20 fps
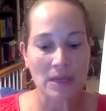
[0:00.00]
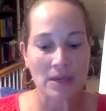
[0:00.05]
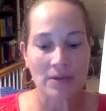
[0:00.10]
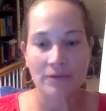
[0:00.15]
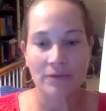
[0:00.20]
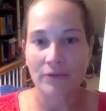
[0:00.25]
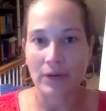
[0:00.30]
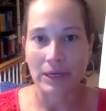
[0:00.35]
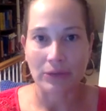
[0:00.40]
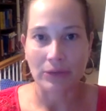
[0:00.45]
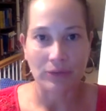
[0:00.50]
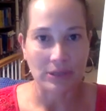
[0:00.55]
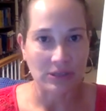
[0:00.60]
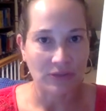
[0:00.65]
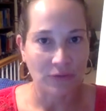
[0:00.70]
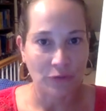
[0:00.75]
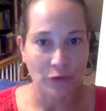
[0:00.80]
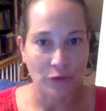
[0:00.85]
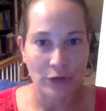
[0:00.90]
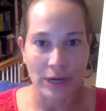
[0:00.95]

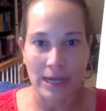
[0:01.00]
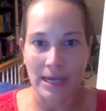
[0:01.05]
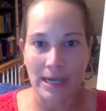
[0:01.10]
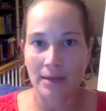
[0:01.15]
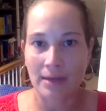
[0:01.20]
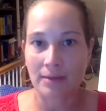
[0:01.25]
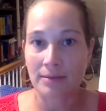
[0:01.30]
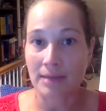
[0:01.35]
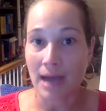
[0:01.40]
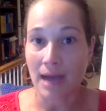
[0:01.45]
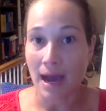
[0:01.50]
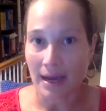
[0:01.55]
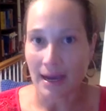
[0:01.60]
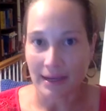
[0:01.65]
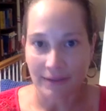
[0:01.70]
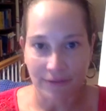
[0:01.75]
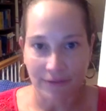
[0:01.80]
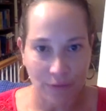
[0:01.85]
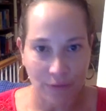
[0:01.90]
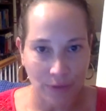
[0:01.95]
fragrance-free,
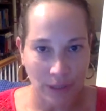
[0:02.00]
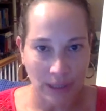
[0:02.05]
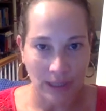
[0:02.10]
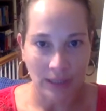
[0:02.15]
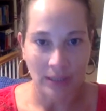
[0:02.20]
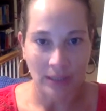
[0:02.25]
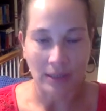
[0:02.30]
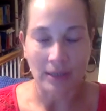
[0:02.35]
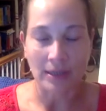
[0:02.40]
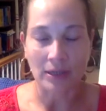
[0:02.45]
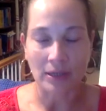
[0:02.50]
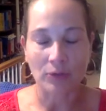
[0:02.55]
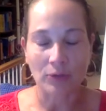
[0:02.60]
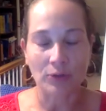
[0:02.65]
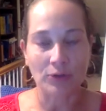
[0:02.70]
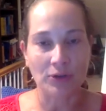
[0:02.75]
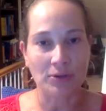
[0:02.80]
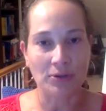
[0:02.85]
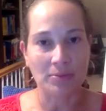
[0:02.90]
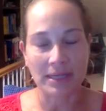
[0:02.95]
dye-free,
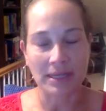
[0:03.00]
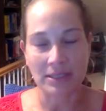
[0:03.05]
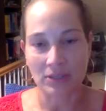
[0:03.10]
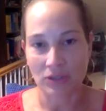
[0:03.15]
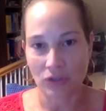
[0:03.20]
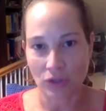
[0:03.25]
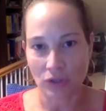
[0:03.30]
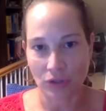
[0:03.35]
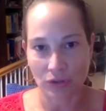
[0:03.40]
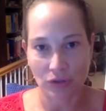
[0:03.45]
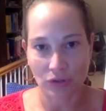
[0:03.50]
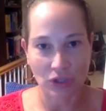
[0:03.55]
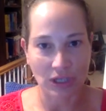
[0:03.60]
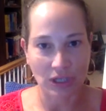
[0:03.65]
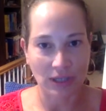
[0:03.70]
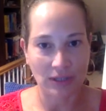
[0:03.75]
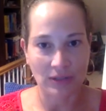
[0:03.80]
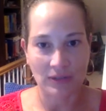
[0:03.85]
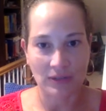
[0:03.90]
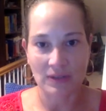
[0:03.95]
including my
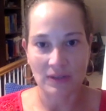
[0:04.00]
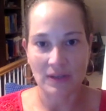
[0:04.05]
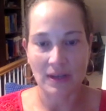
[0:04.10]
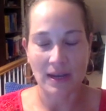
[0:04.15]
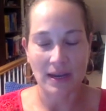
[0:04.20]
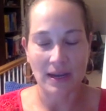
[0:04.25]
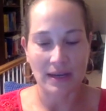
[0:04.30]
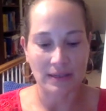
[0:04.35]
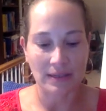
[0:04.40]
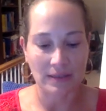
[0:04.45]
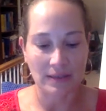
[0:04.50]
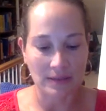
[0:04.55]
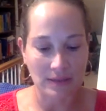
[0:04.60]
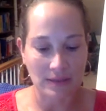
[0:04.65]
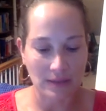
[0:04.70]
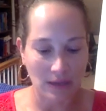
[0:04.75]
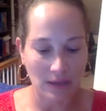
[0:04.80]
detergent and